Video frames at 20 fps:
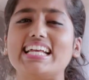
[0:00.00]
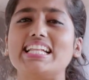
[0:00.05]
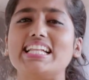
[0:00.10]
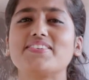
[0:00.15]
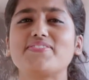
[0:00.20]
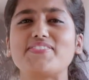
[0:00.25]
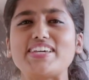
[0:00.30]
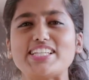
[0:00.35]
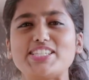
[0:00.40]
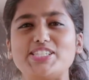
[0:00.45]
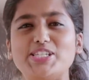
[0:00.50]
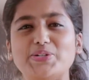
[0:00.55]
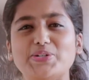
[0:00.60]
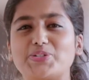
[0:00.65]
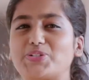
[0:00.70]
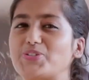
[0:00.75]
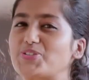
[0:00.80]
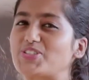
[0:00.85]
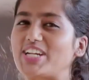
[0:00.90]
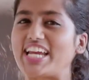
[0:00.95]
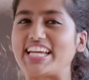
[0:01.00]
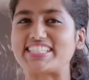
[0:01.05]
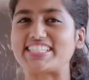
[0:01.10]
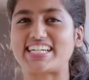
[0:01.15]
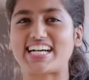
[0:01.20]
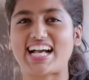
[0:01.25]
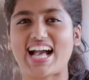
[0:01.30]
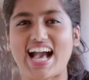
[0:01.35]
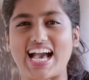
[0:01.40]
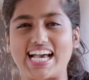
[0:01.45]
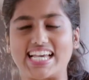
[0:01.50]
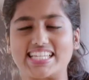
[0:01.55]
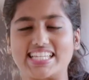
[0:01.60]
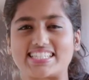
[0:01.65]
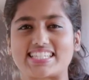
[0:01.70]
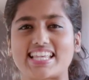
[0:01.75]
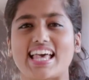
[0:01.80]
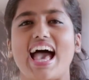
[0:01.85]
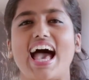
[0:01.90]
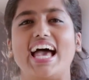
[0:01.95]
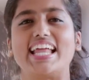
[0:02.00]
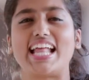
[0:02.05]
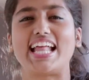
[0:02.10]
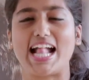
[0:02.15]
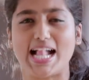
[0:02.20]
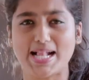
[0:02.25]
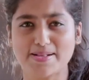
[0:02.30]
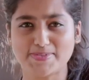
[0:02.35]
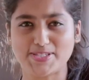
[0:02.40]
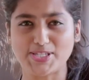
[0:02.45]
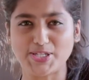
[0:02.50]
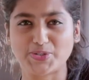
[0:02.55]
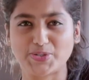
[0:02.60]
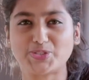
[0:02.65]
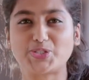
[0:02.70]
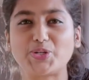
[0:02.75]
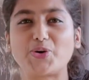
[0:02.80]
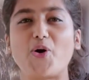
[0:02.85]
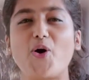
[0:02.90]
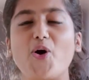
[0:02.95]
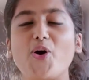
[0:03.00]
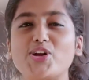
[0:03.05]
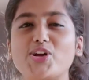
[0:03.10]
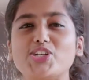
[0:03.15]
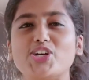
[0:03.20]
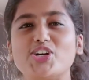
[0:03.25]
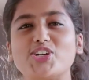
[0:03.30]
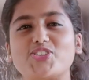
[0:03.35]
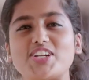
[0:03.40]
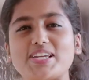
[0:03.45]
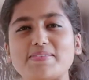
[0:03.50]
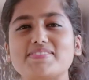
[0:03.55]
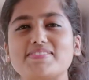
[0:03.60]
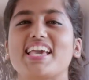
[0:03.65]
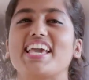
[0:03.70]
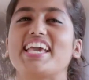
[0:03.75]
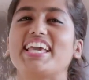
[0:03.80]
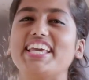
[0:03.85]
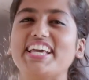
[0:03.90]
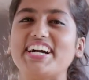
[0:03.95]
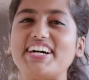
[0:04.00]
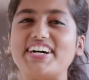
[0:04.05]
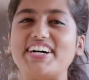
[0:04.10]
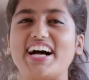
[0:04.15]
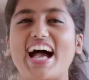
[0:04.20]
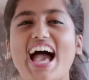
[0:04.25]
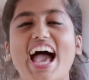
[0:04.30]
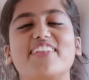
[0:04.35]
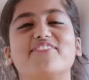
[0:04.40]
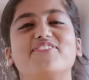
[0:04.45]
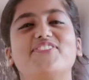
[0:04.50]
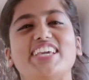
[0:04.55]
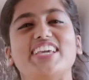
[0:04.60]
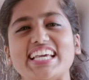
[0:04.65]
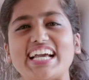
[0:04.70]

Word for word: and elevates you to greater heights and helps you to own your dreams here at